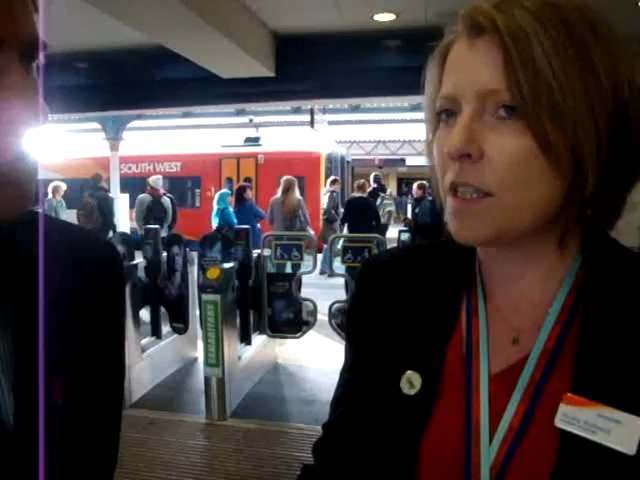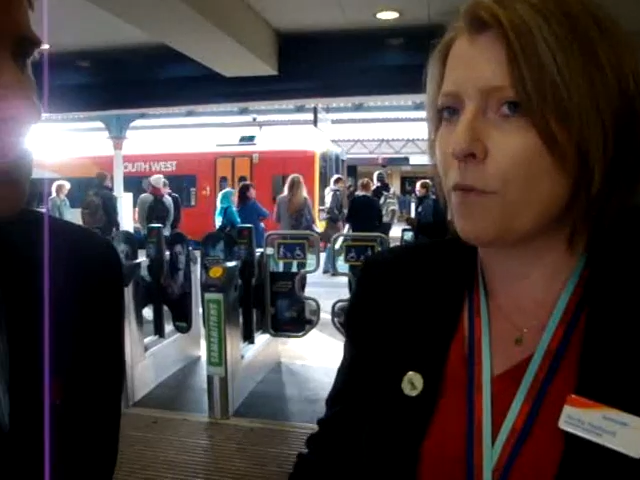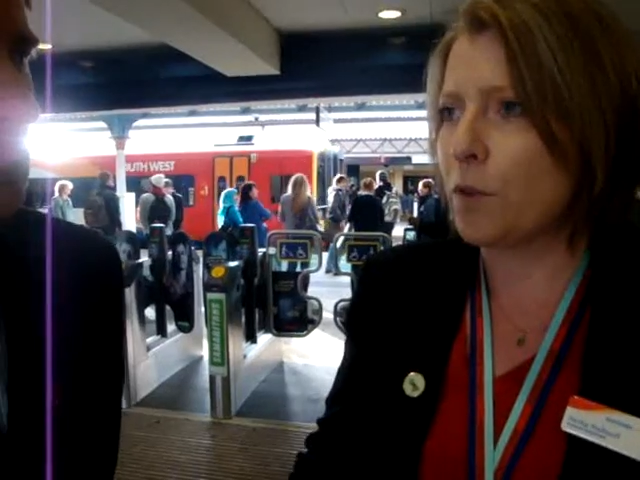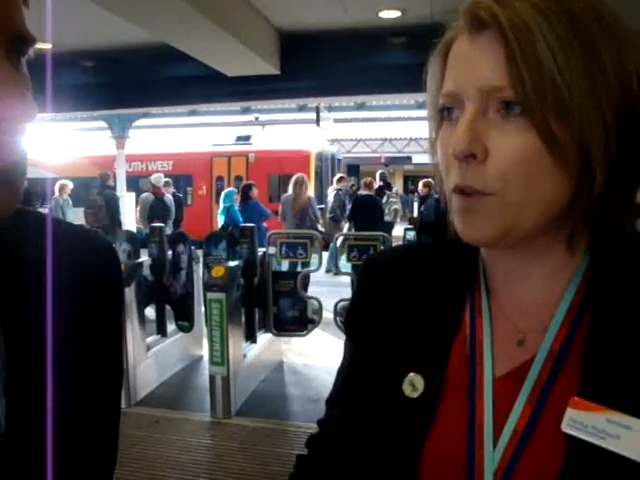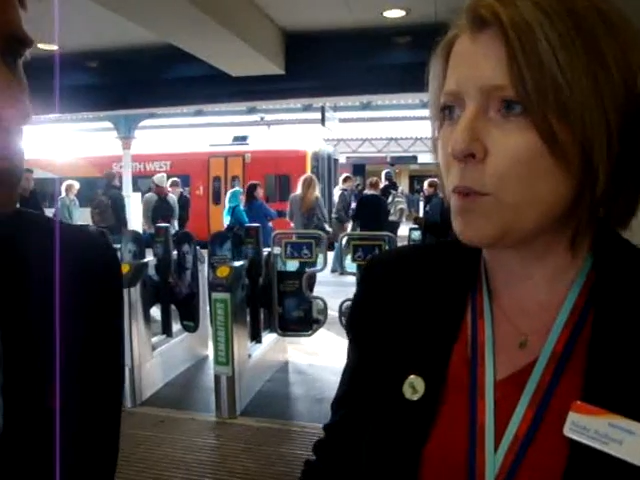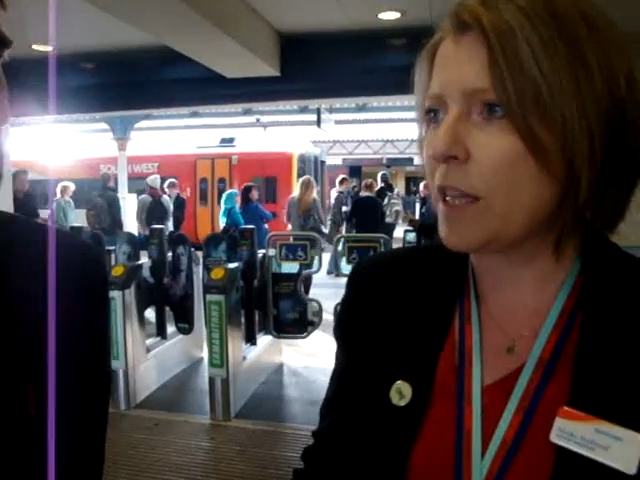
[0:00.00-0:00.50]

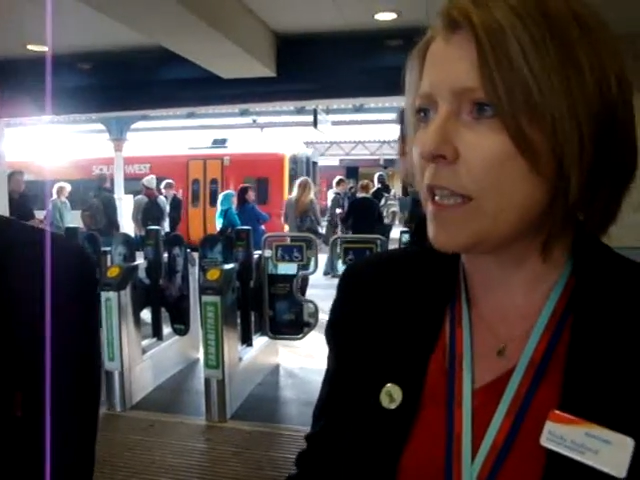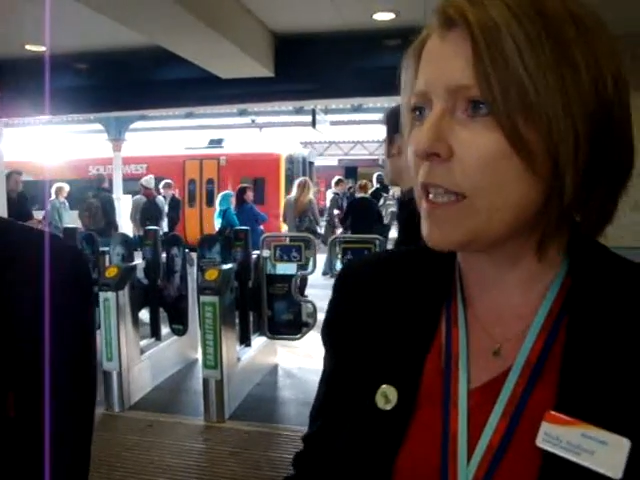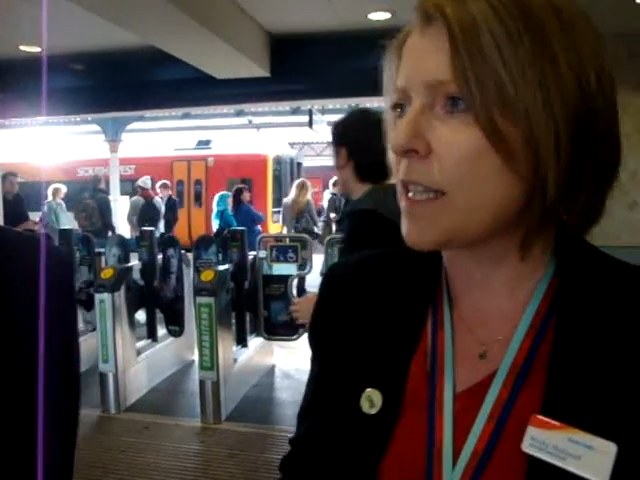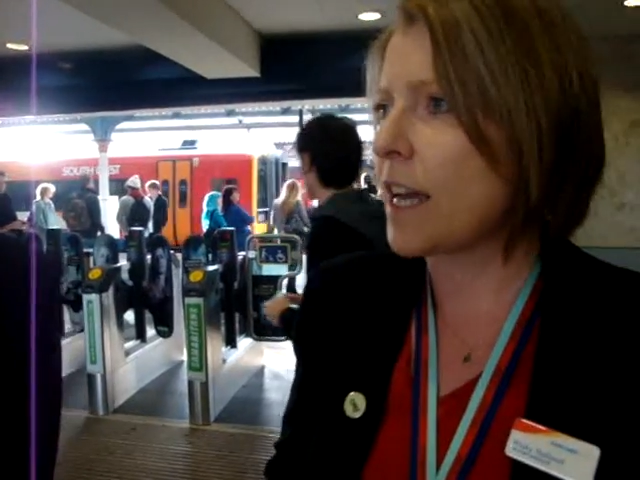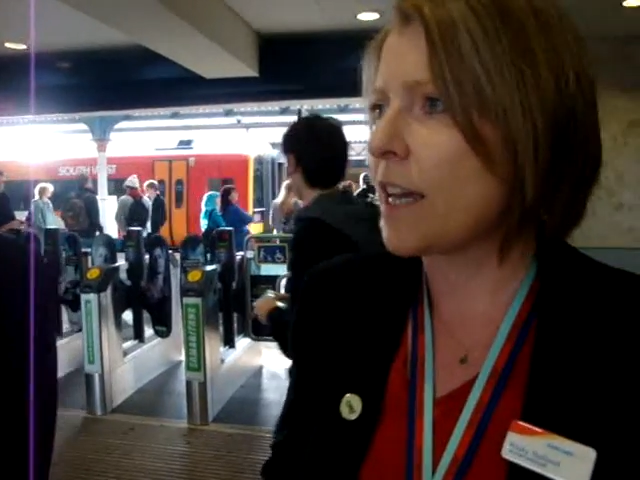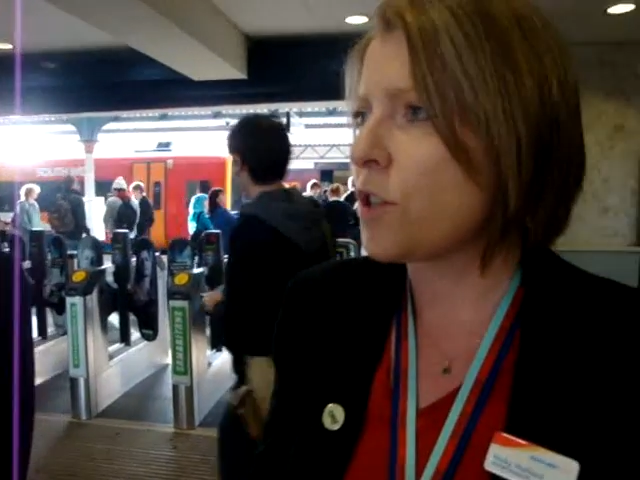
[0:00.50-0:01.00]
Difference with this
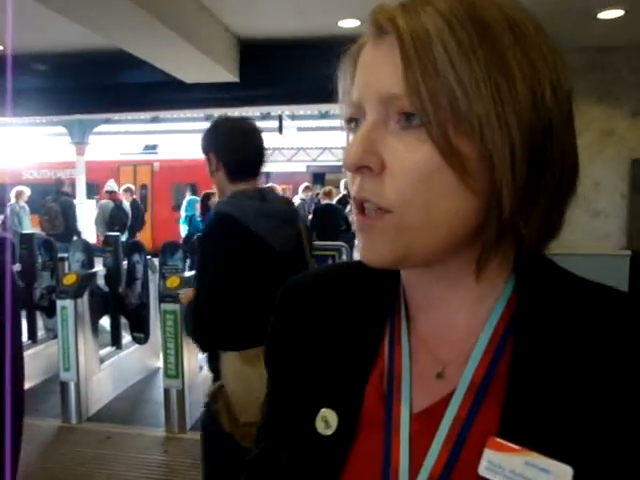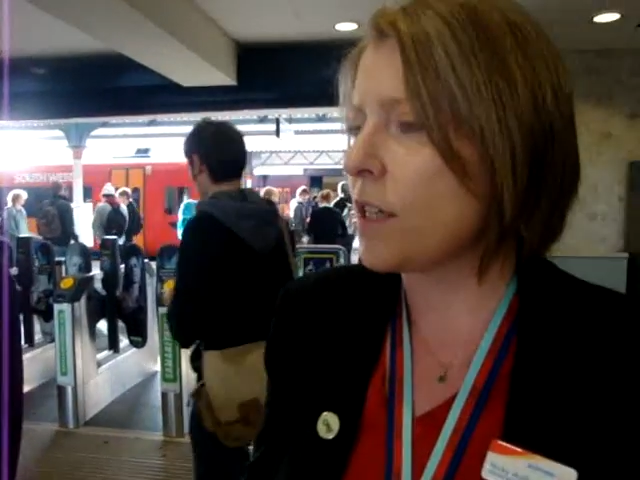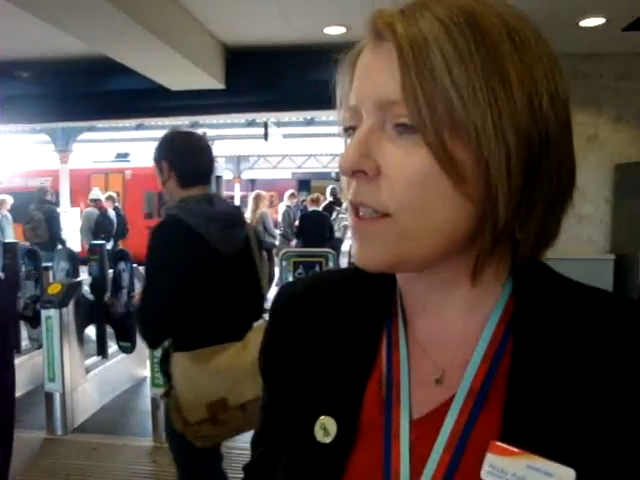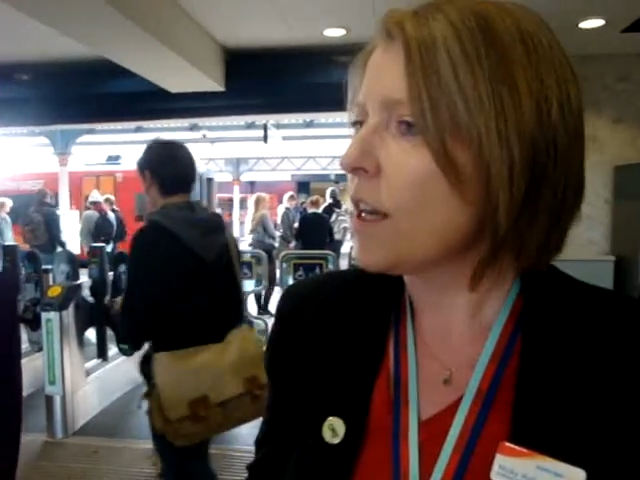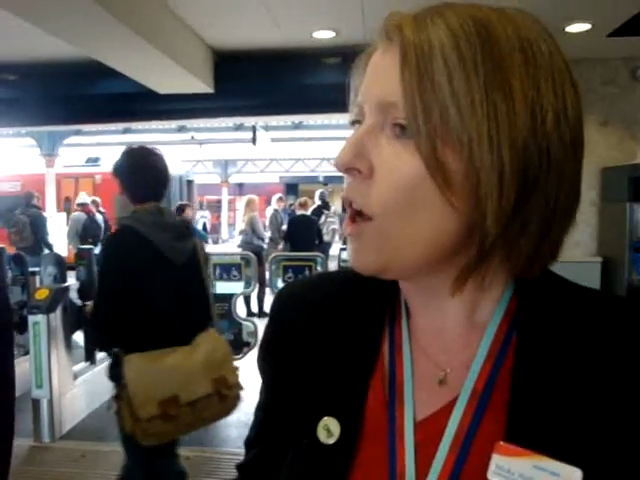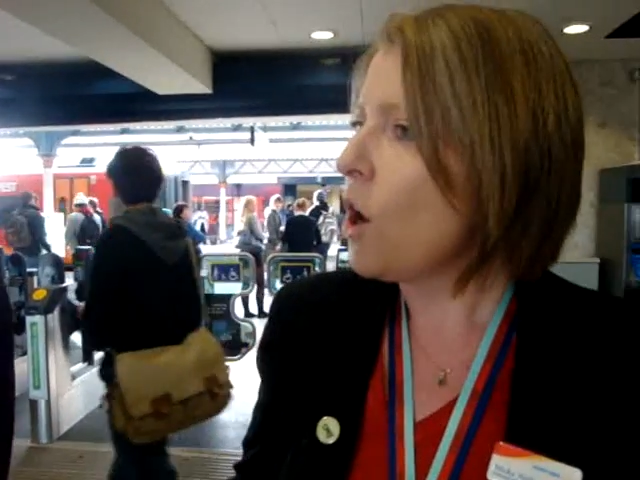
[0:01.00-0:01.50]
station is,